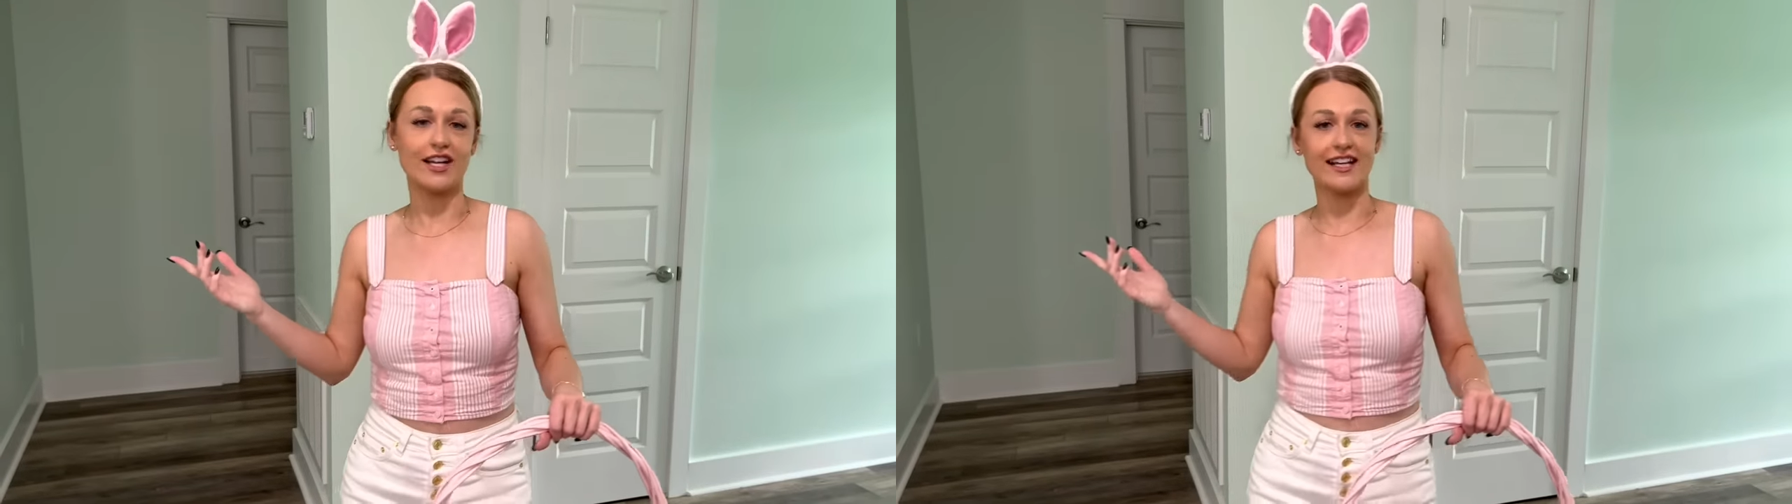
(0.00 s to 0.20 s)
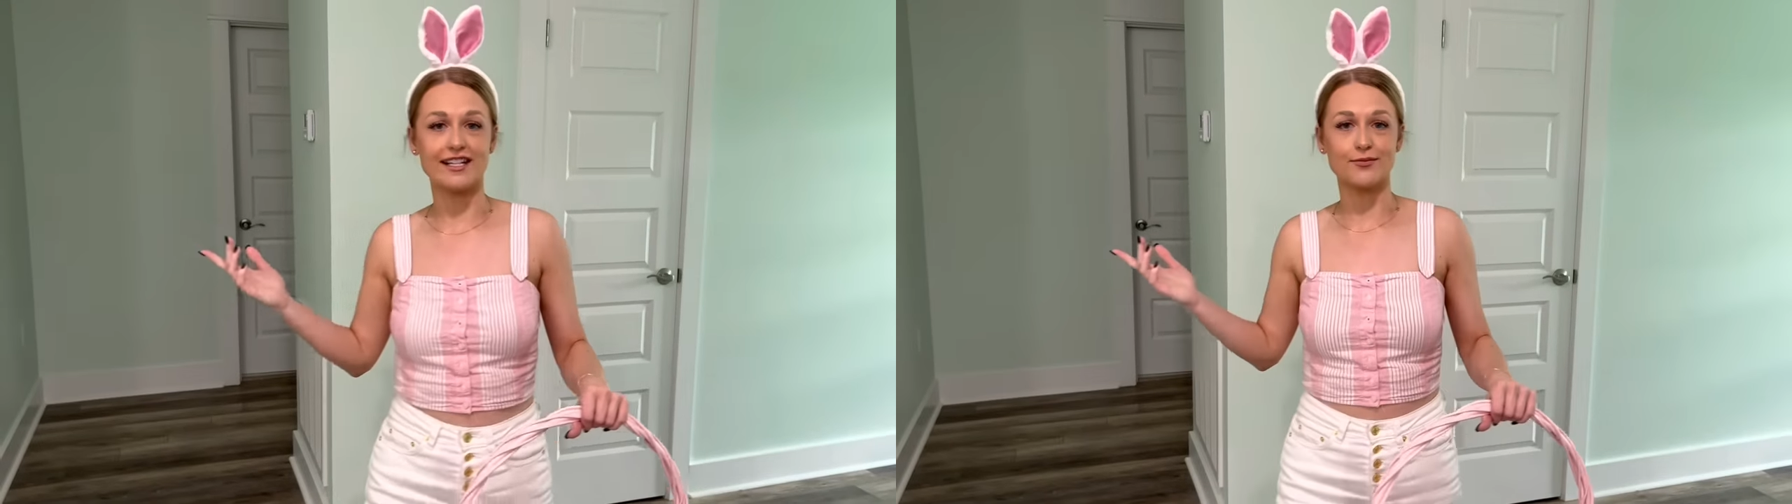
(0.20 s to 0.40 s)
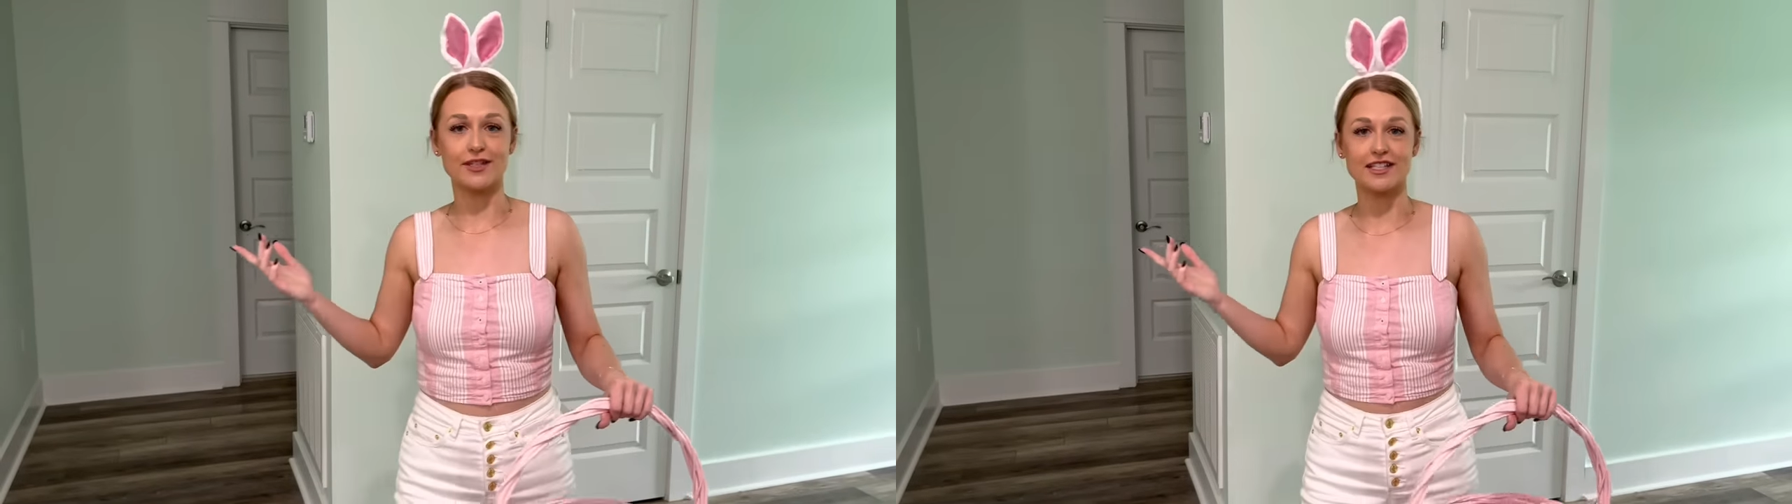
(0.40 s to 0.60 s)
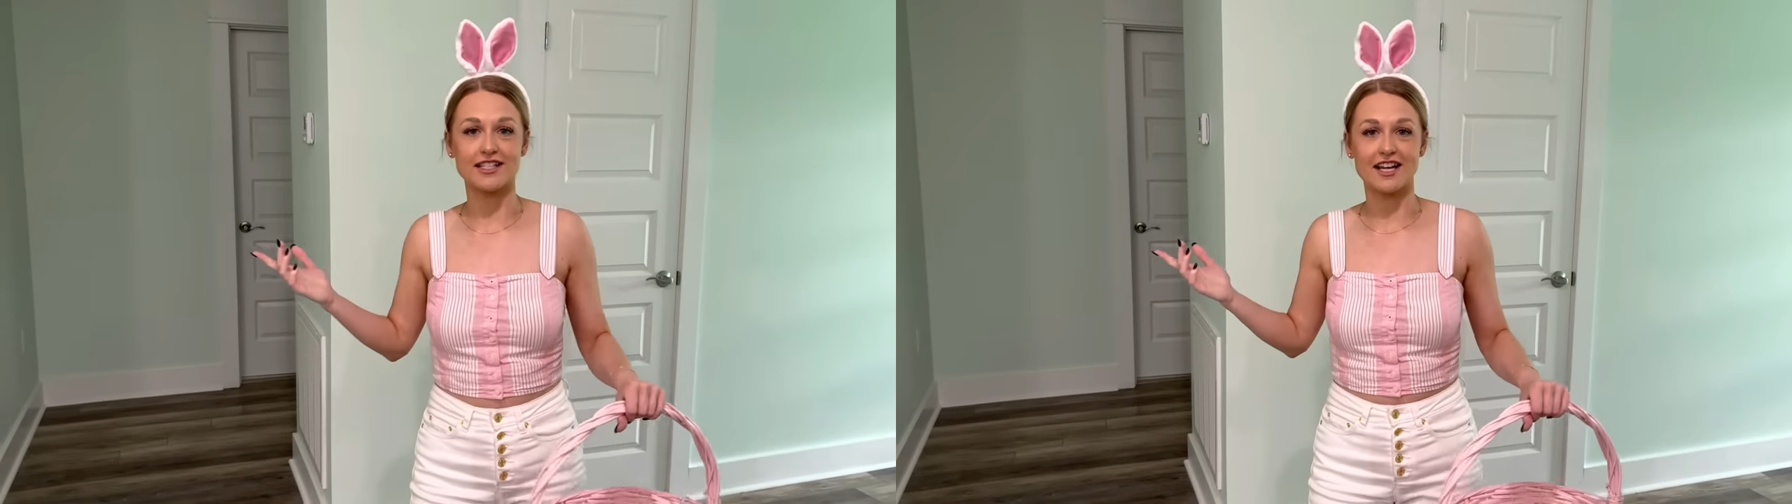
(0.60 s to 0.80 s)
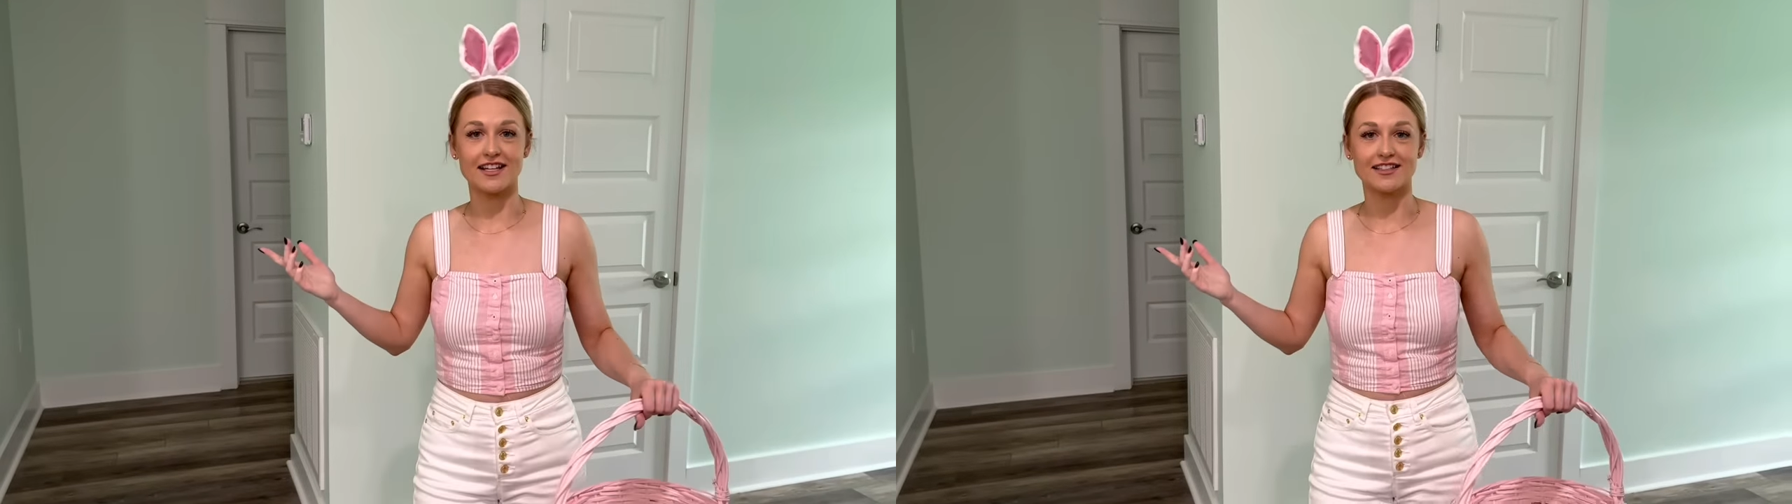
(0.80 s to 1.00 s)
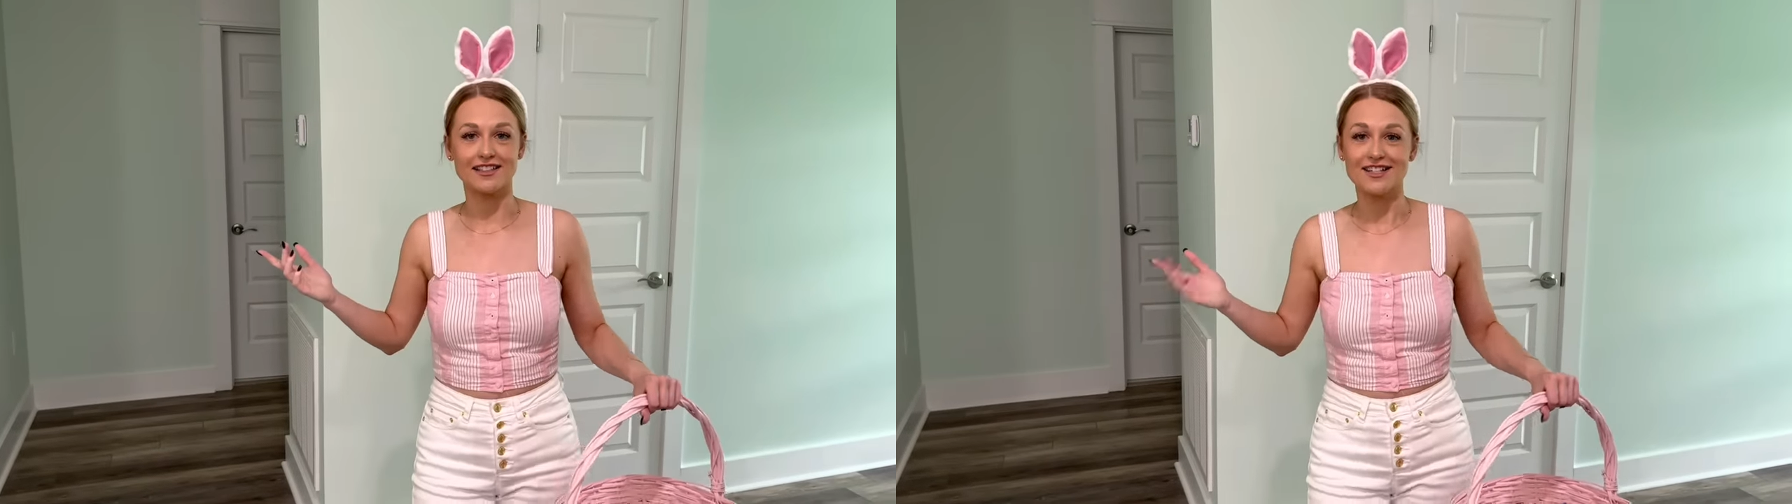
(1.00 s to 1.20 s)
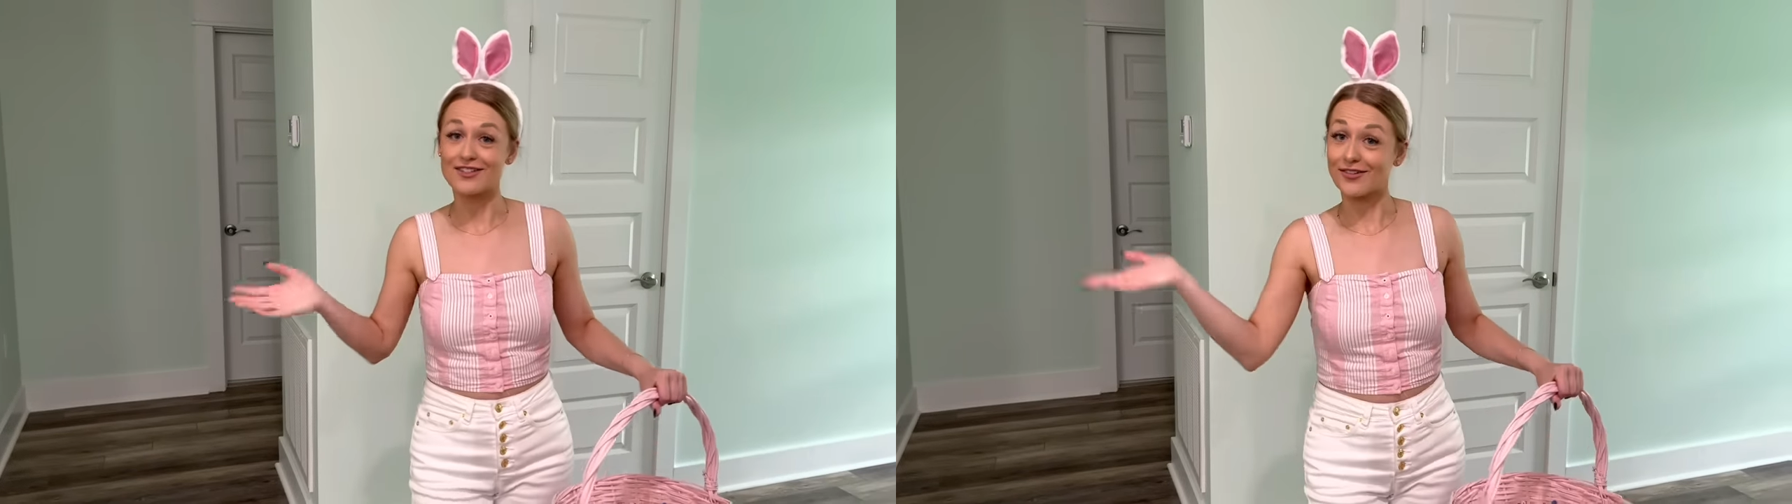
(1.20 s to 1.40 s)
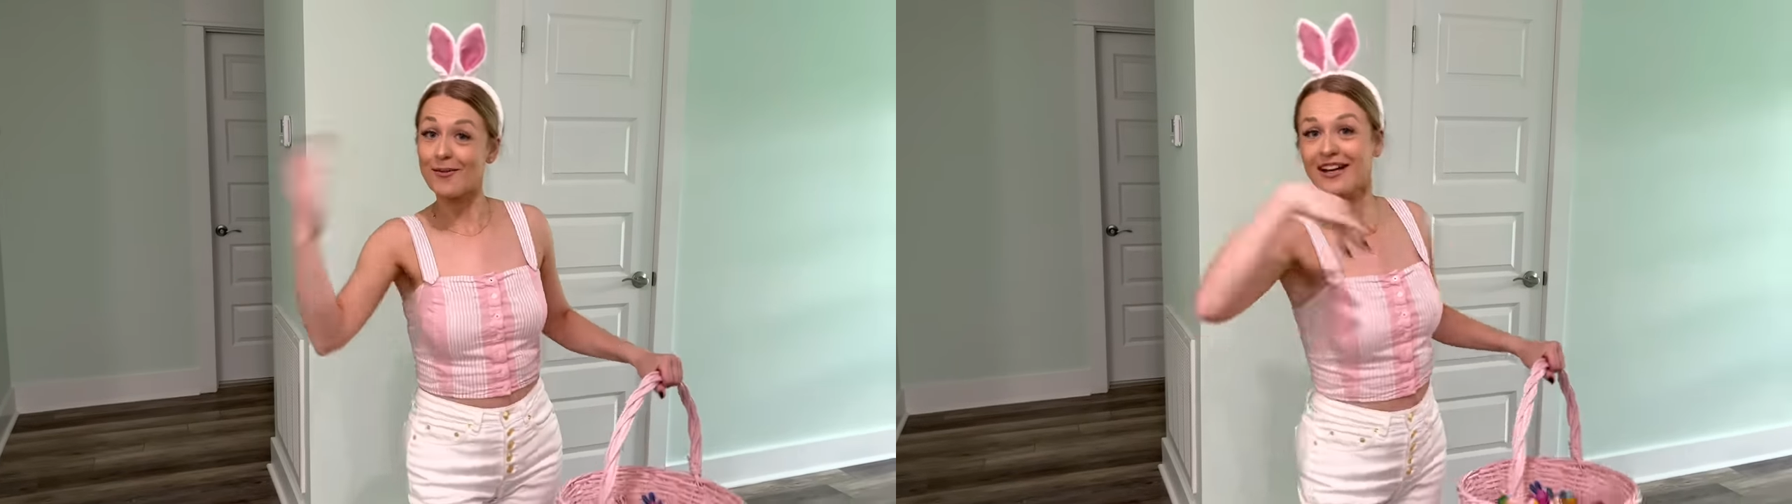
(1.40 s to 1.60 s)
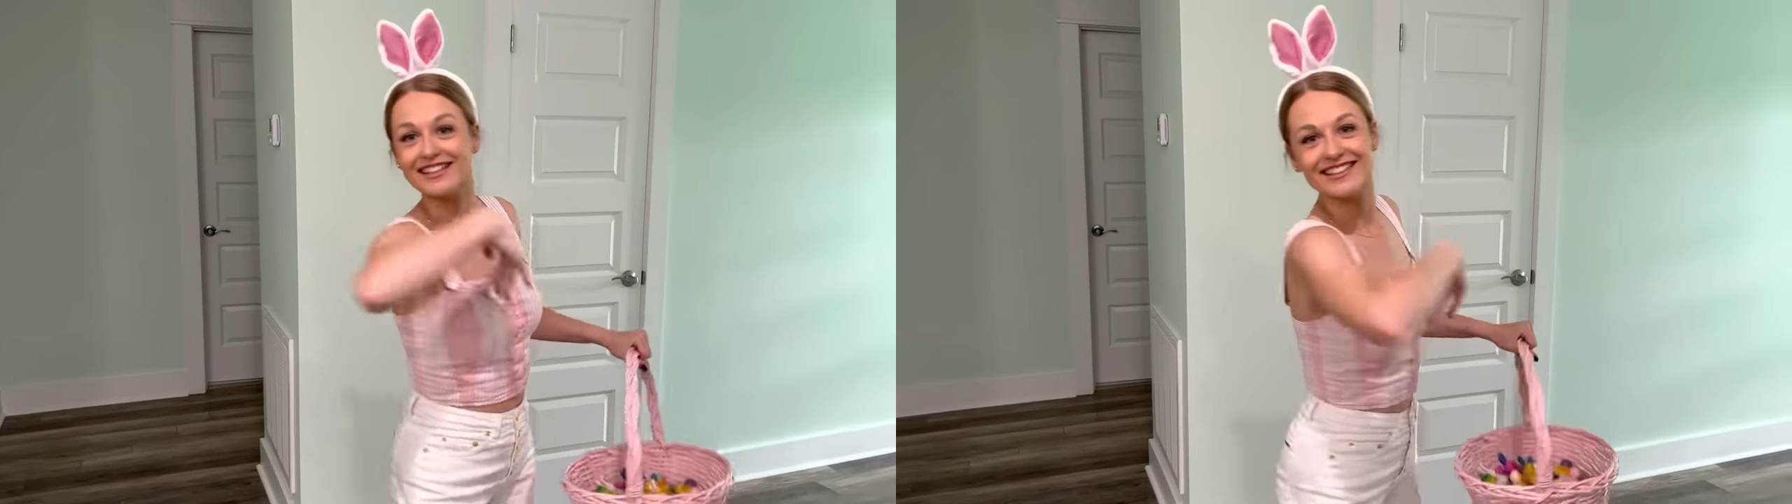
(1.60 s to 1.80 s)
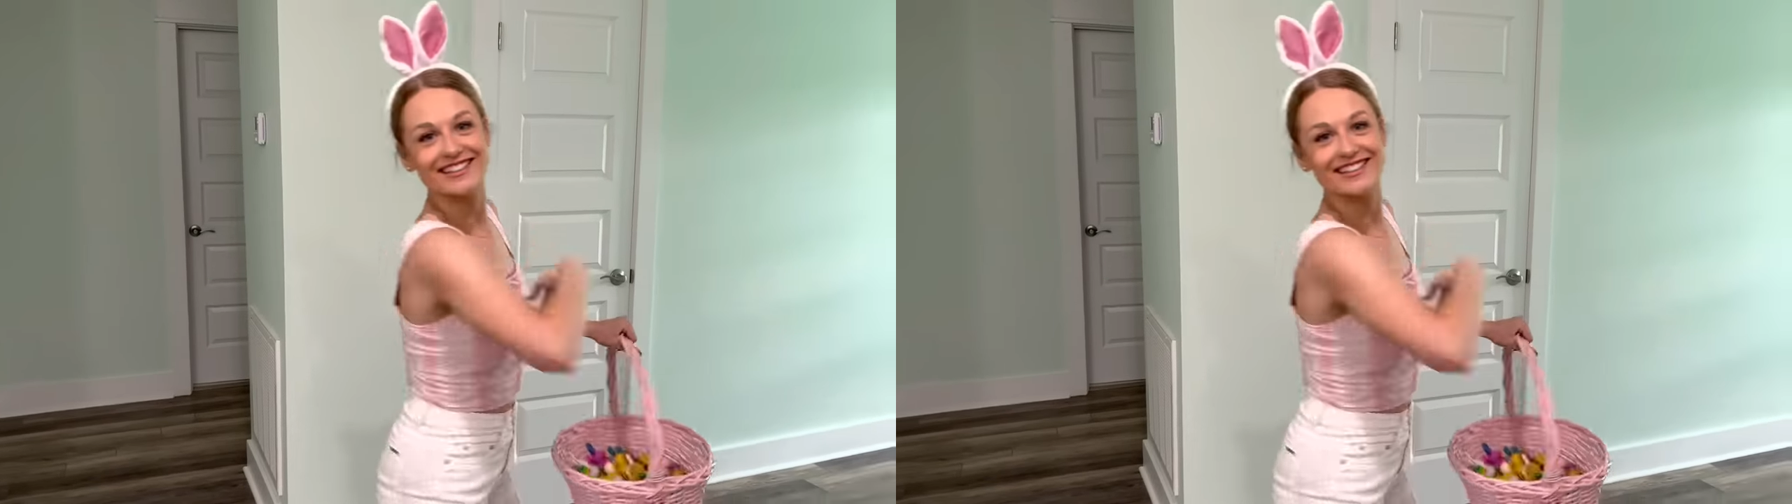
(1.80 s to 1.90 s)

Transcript: I guess we could say. So come on.